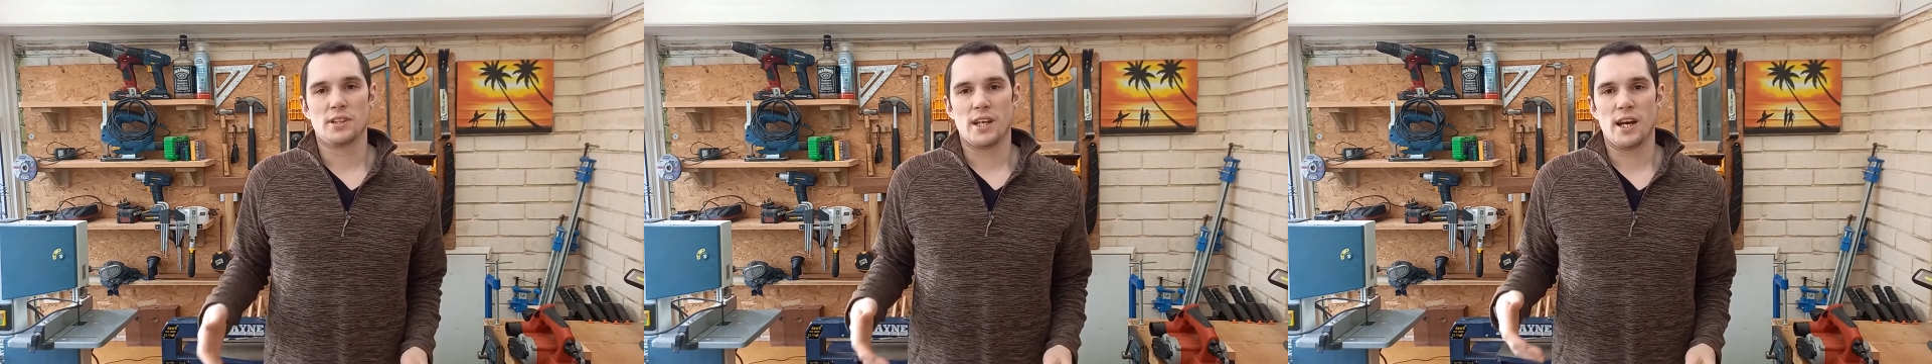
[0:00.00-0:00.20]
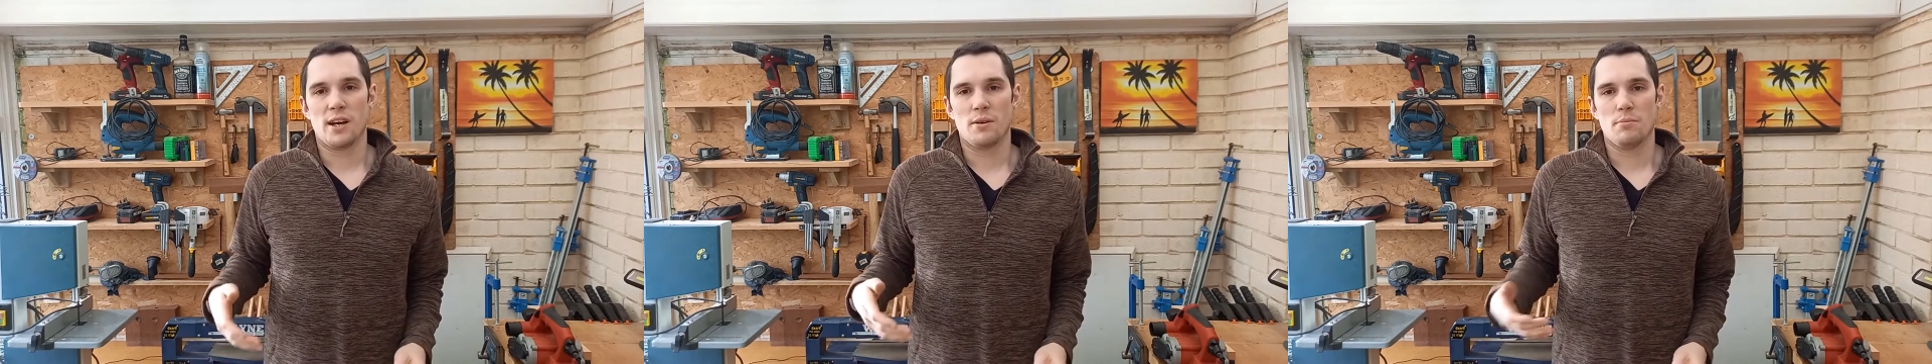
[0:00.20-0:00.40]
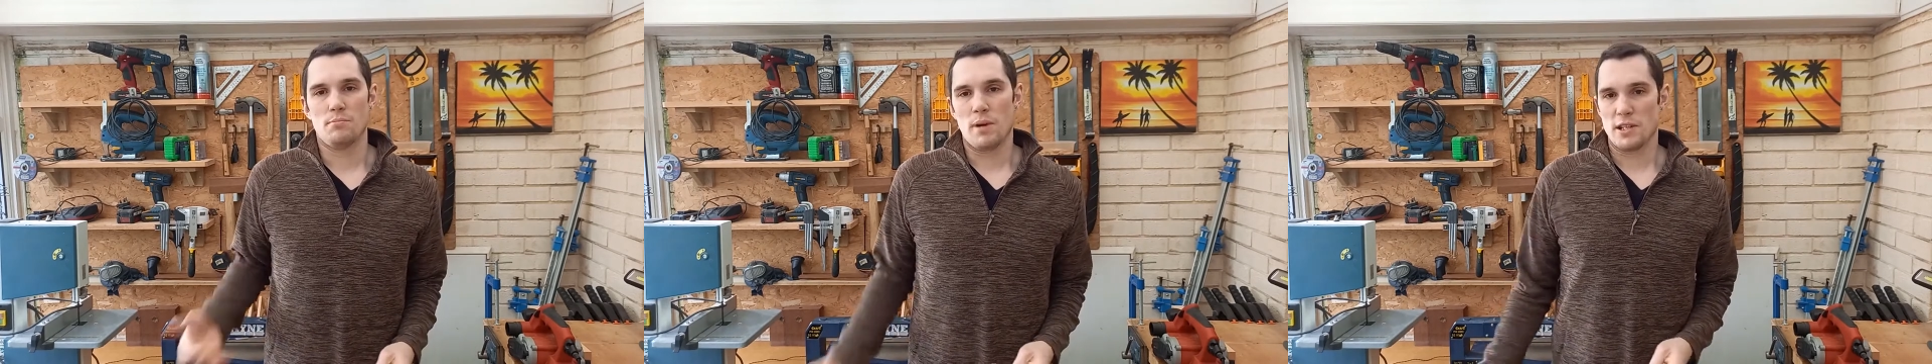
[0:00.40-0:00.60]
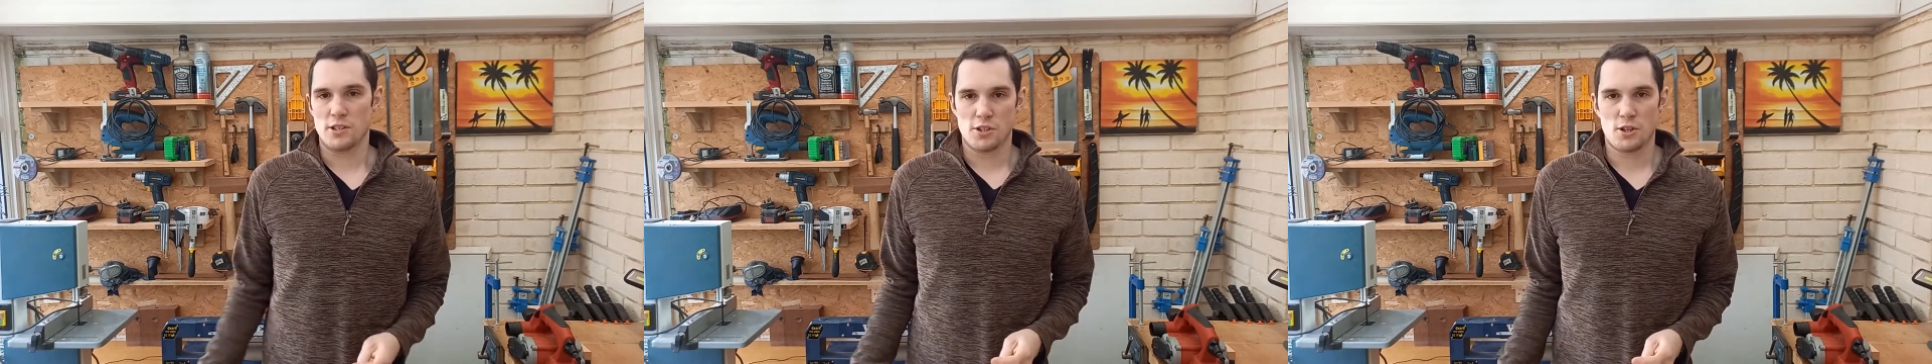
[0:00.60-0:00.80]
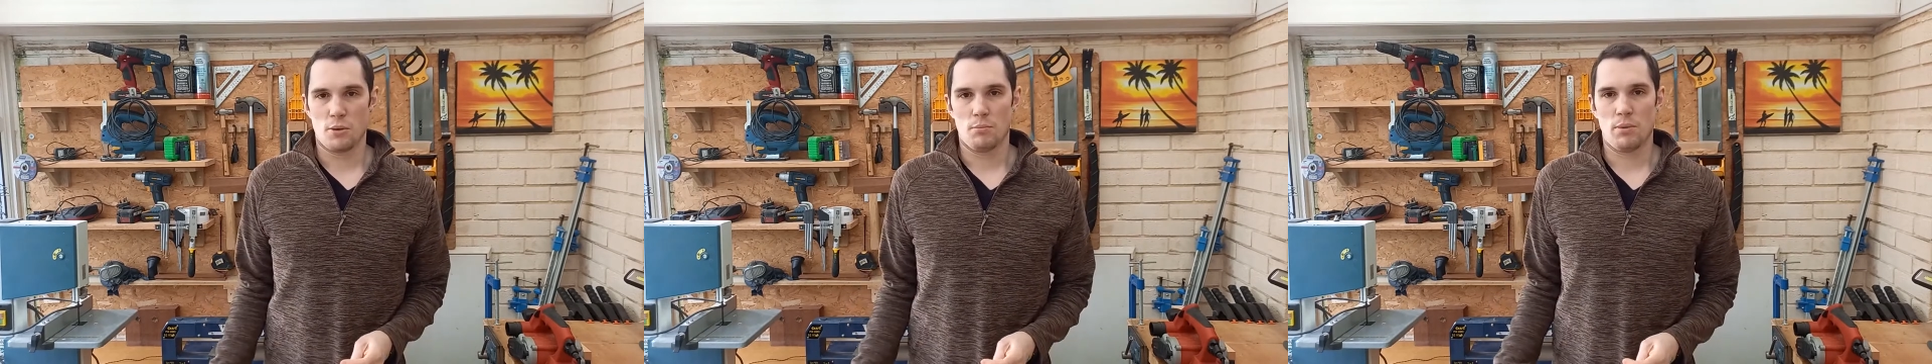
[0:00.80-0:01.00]
get
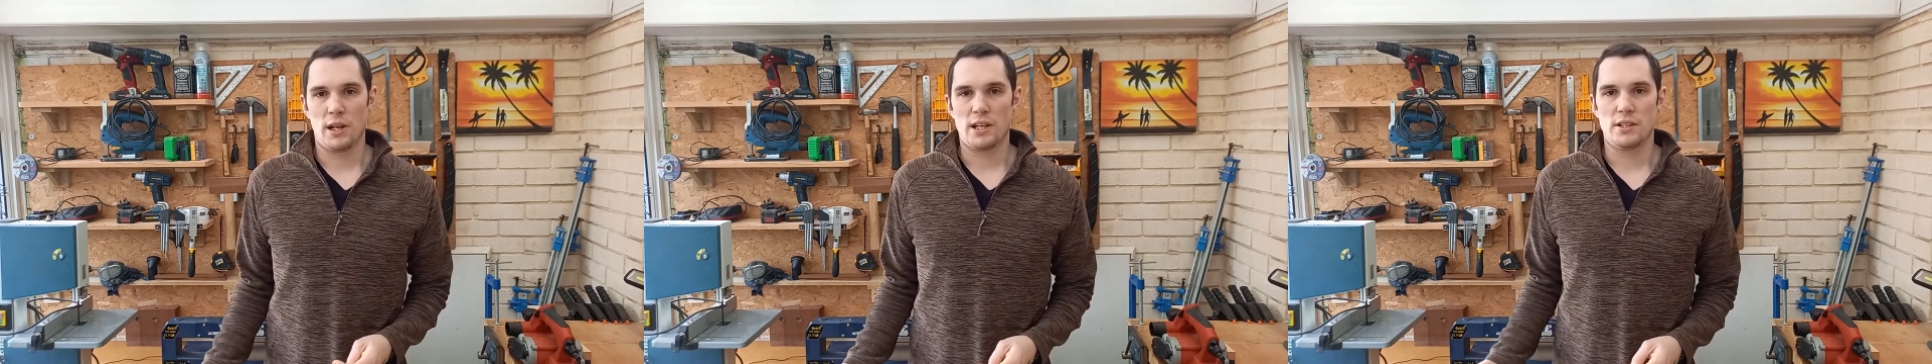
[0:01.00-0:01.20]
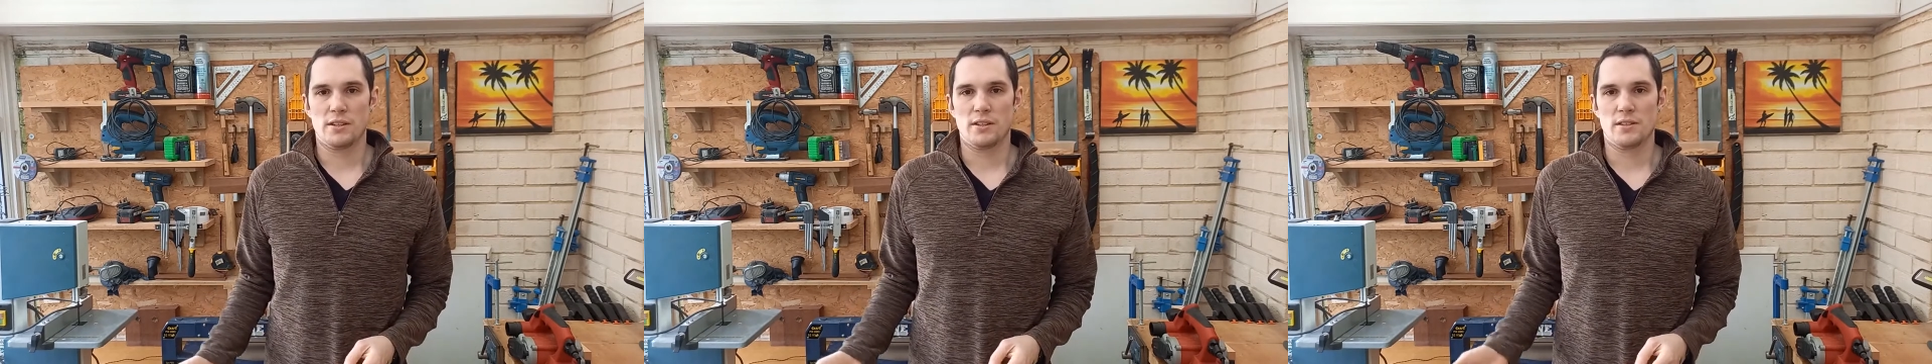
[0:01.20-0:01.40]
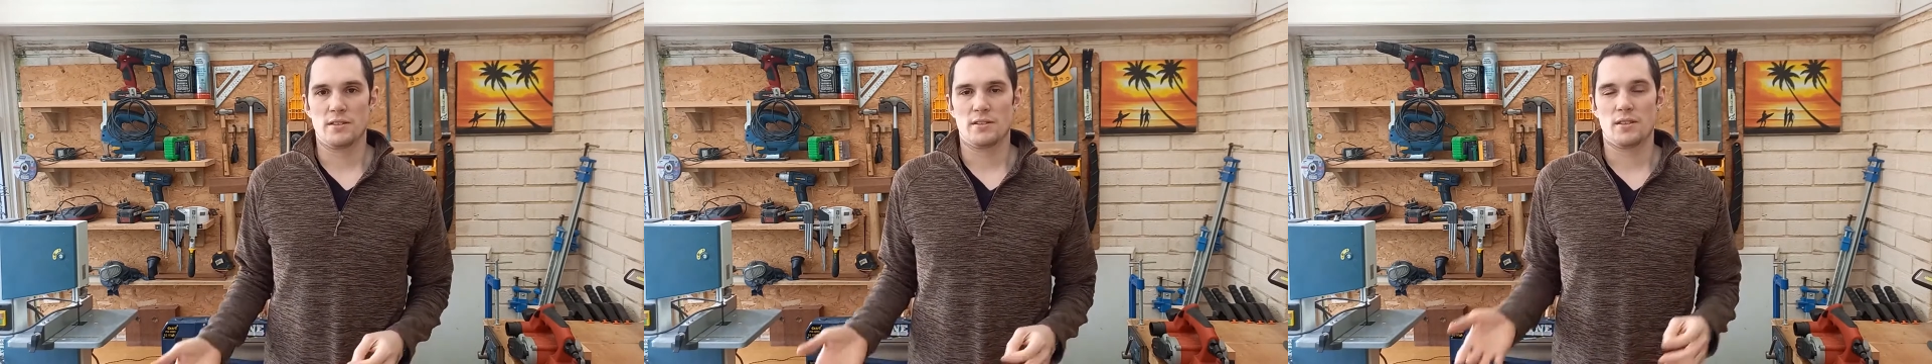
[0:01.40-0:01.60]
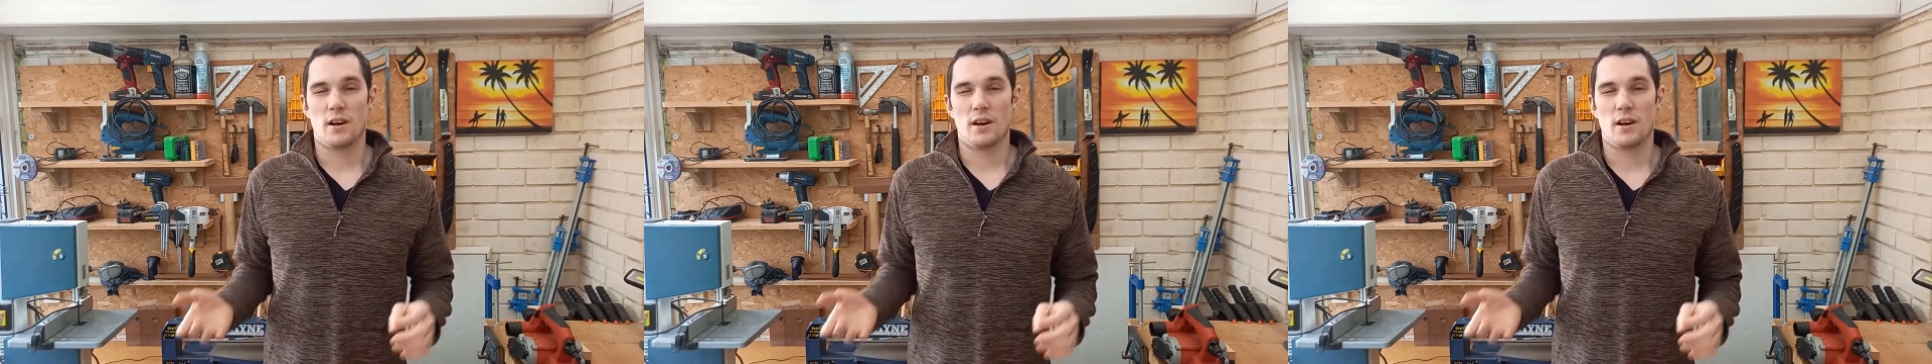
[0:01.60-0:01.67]
benchtop planers.